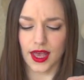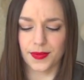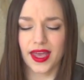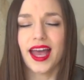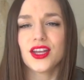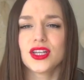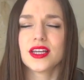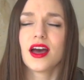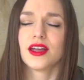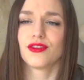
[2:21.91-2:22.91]
It
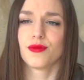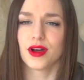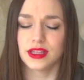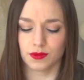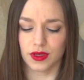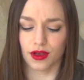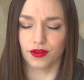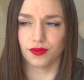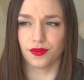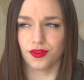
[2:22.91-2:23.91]
actually kind of reminds me
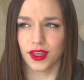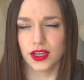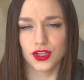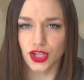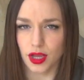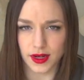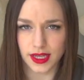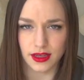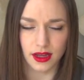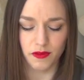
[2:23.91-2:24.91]
of like a
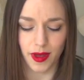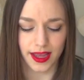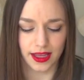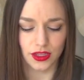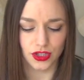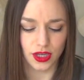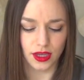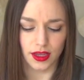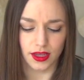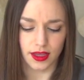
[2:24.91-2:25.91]
Germolene kind of package.
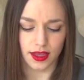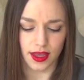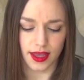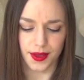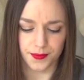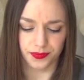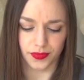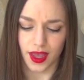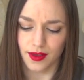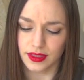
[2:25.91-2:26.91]
I
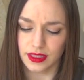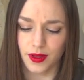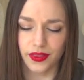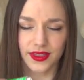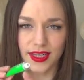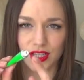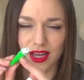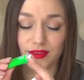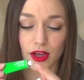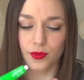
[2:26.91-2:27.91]
haven't smelt this
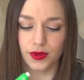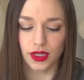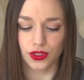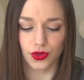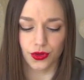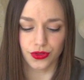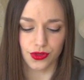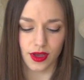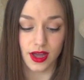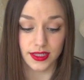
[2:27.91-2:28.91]
actually, I haven't opened it at all,
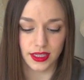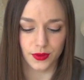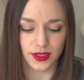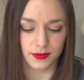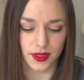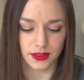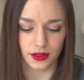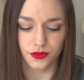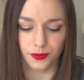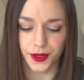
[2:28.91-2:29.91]
so I can't tell you what it smells
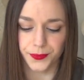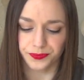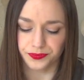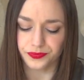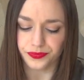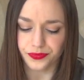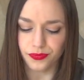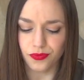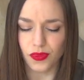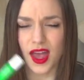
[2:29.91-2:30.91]
of, but
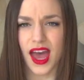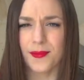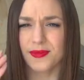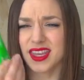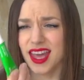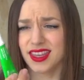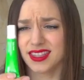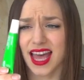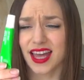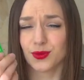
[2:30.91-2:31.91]
yeah,
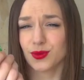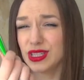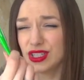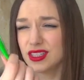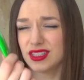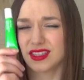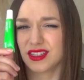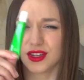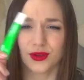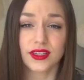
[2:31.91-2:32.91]
there's that, which is,
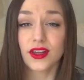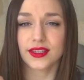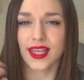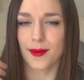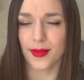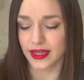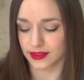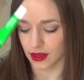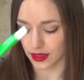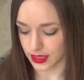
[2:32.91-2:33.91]
you know, it's a nice handbag
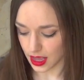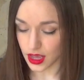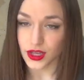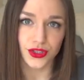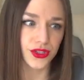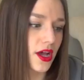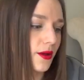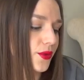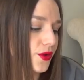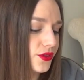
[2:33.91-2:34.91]
size
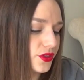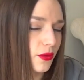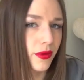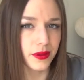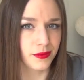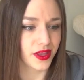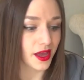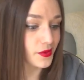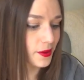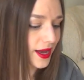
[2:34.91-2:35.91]
sample, so I'll probably put
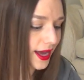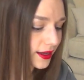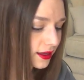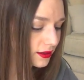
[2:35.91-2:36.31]
that in my bag.